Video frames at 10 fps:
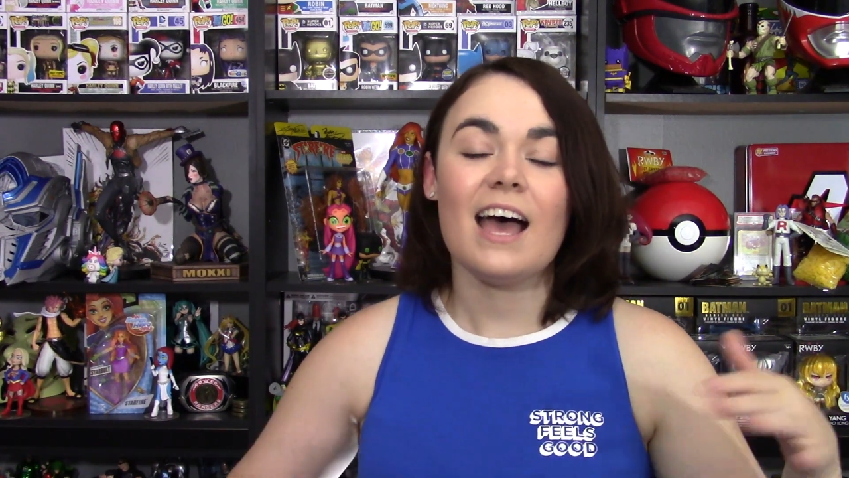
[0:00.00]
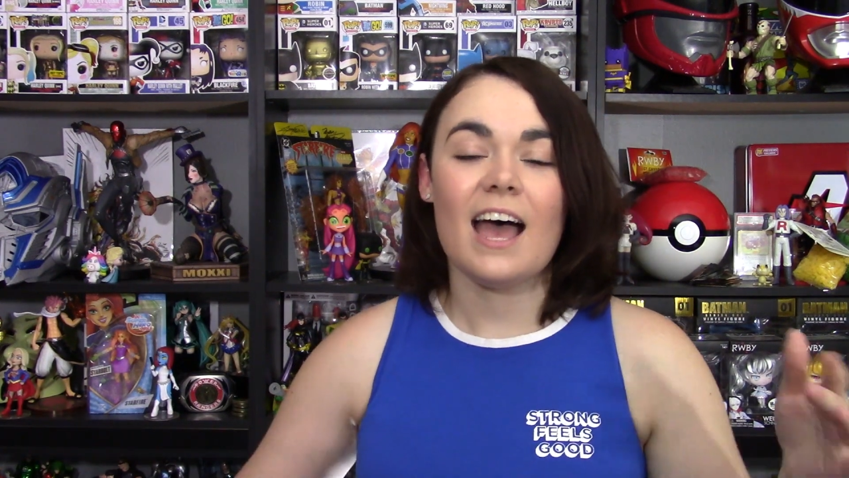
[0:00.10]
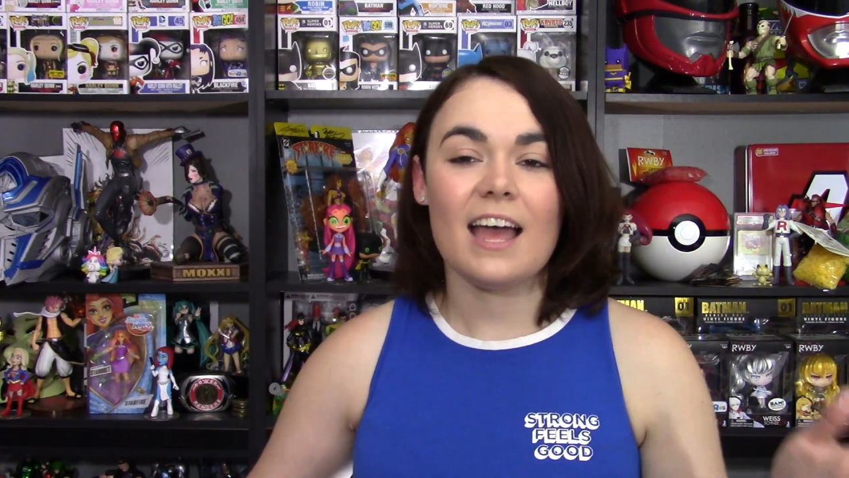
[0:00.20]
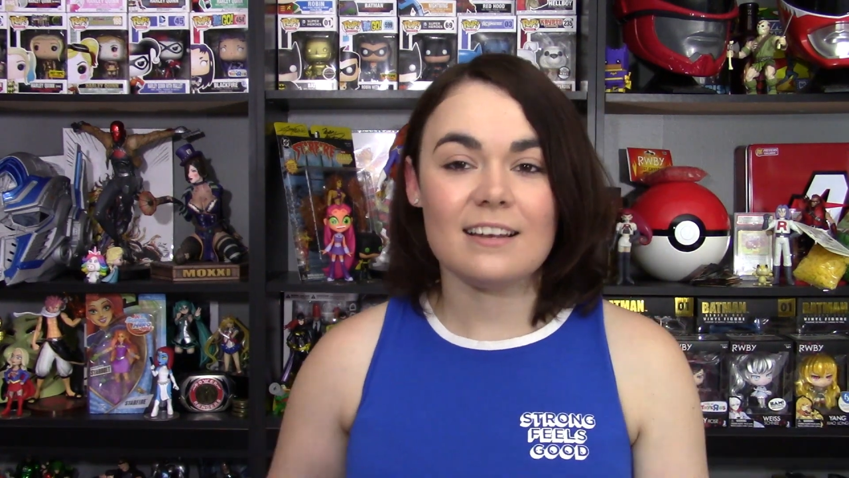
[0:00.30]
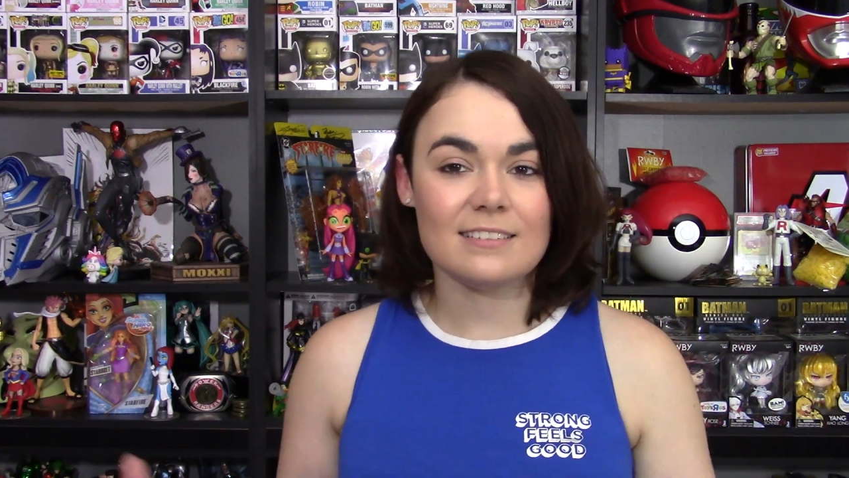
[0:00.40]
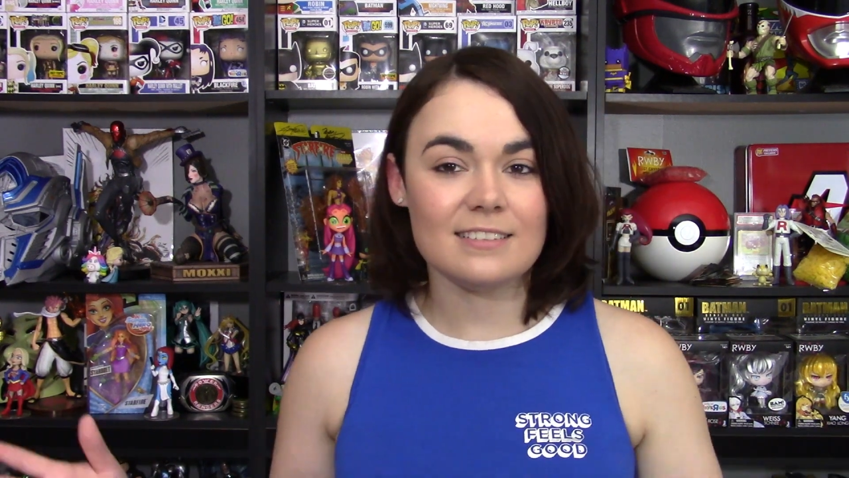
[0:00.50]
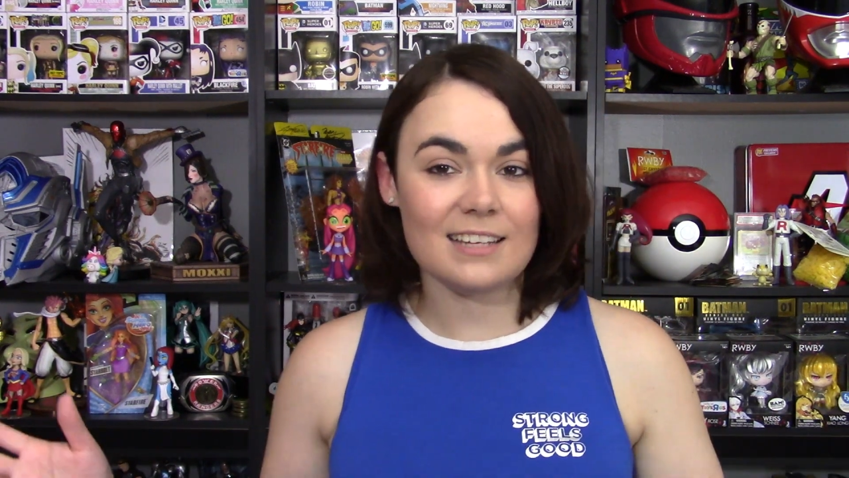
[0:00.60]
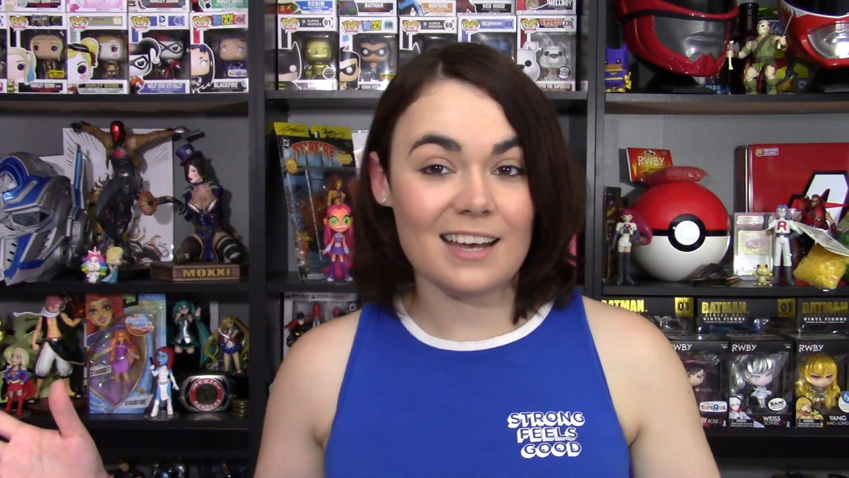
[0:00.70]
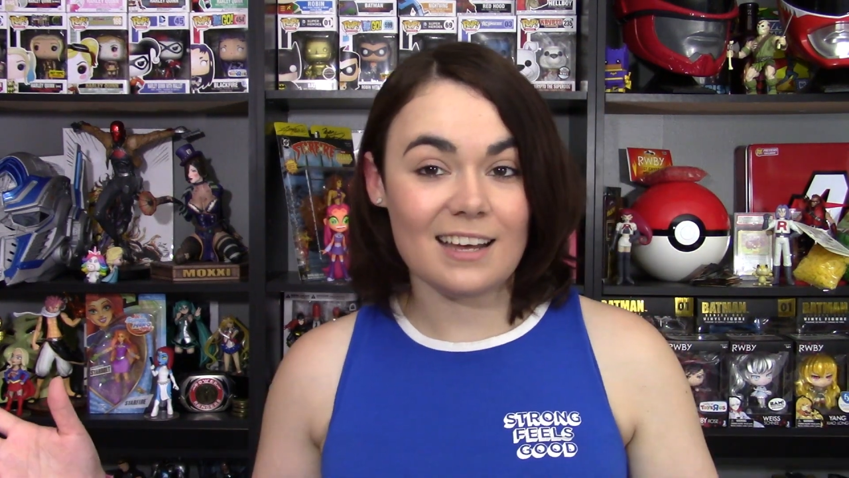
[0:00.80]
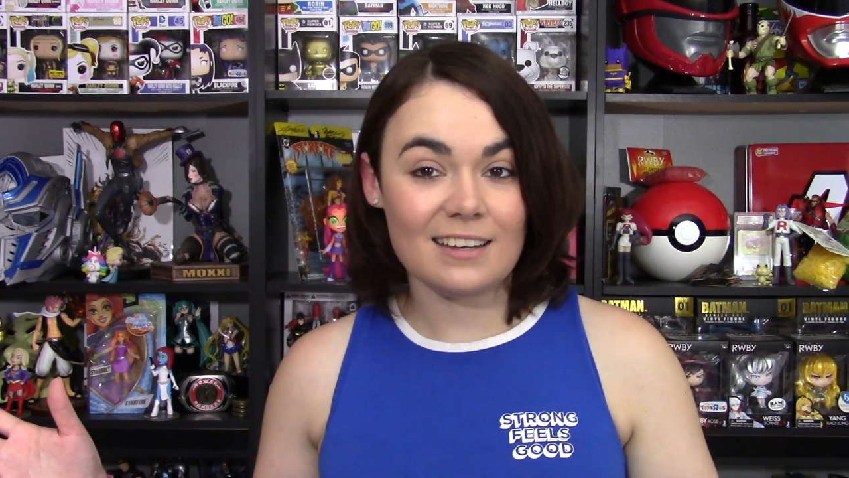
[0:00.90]
and
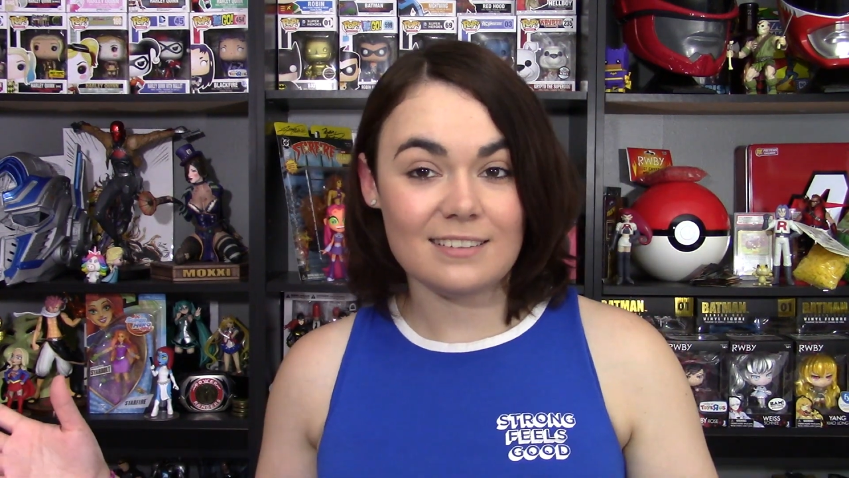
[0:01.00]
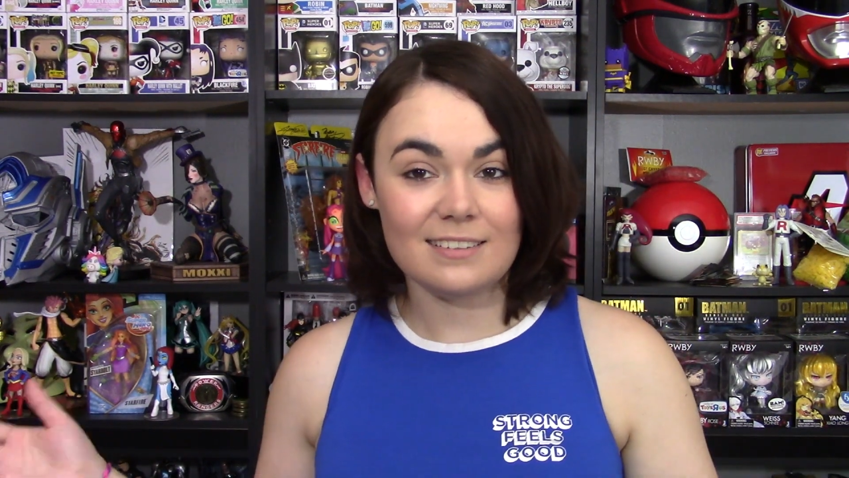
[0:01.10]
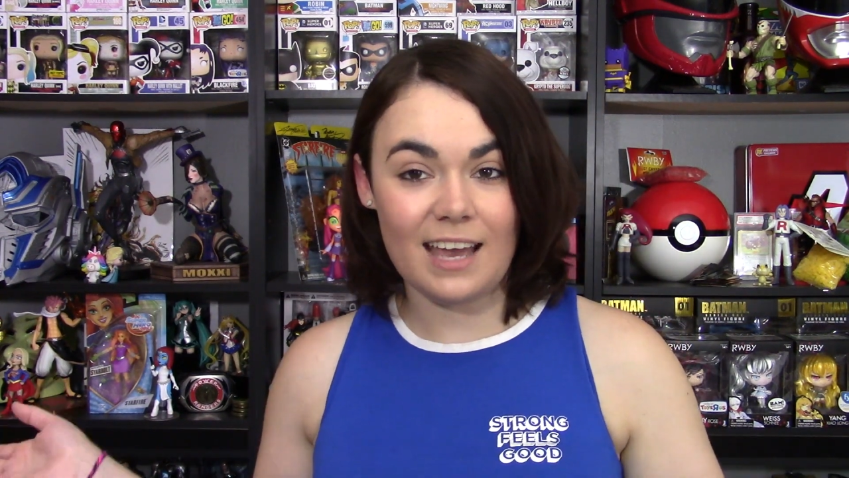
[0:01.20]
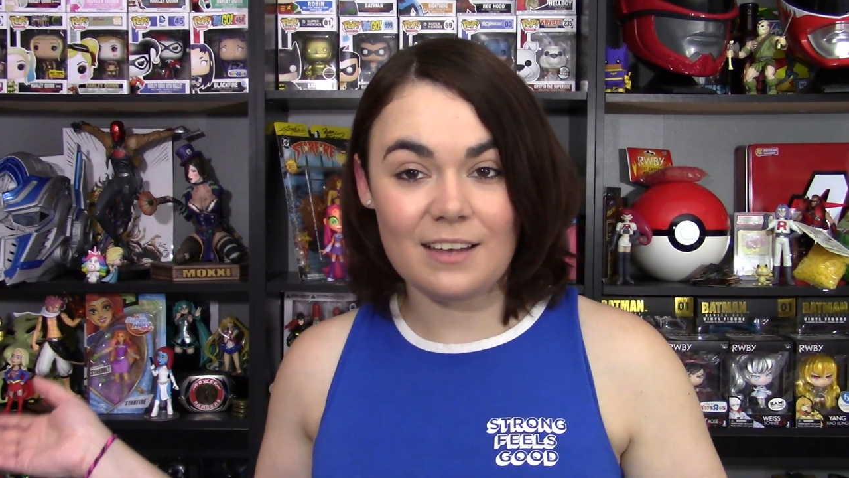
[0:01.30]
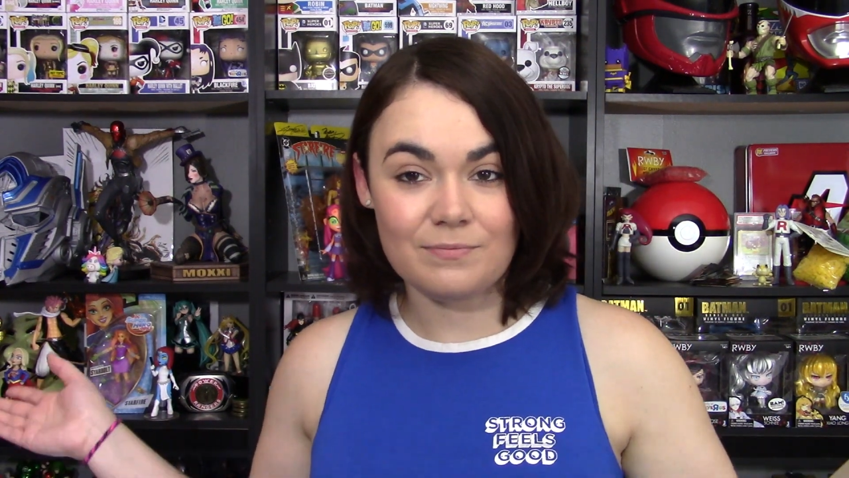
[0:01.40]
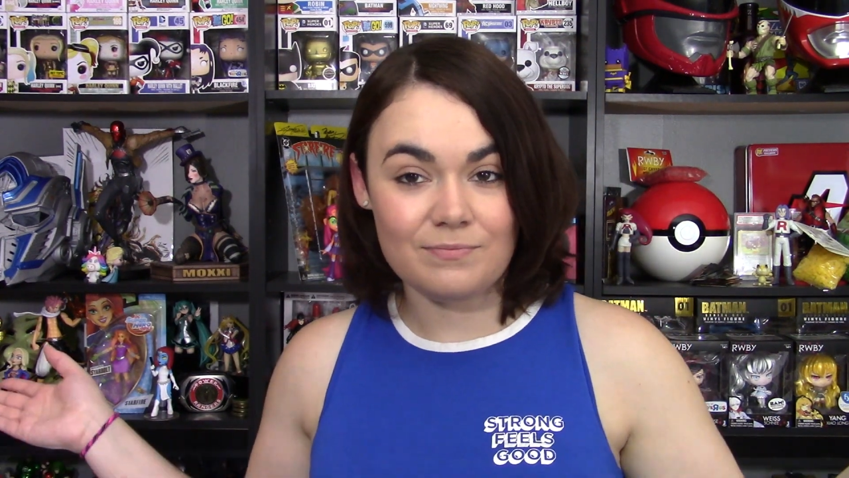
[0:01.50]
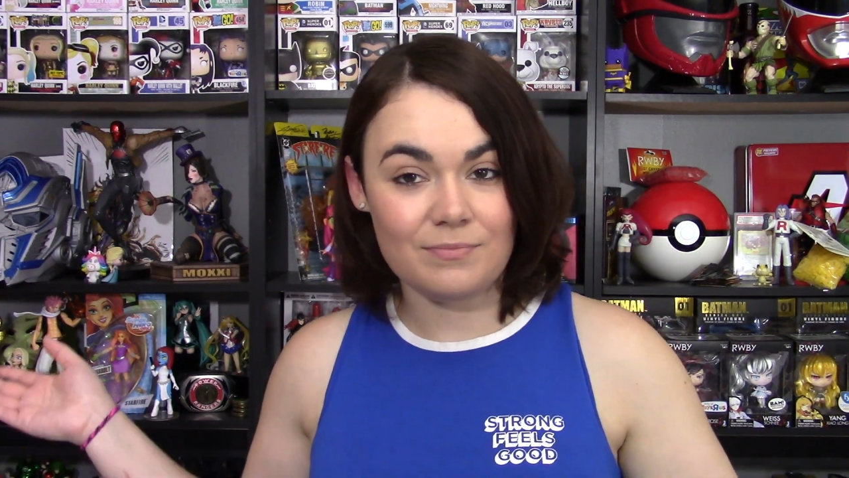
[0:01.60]
yeah,